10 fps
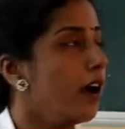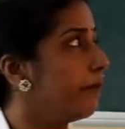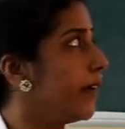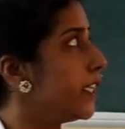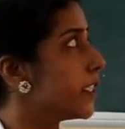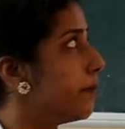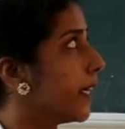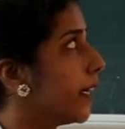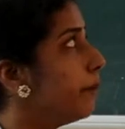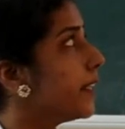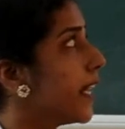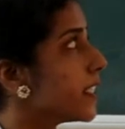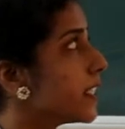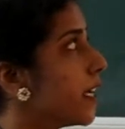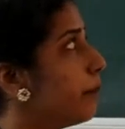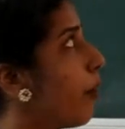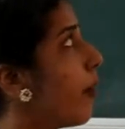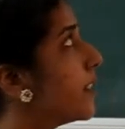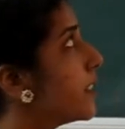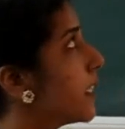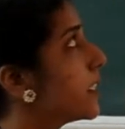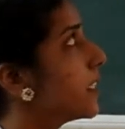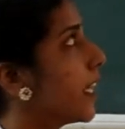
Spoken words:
When it become less than 0.6,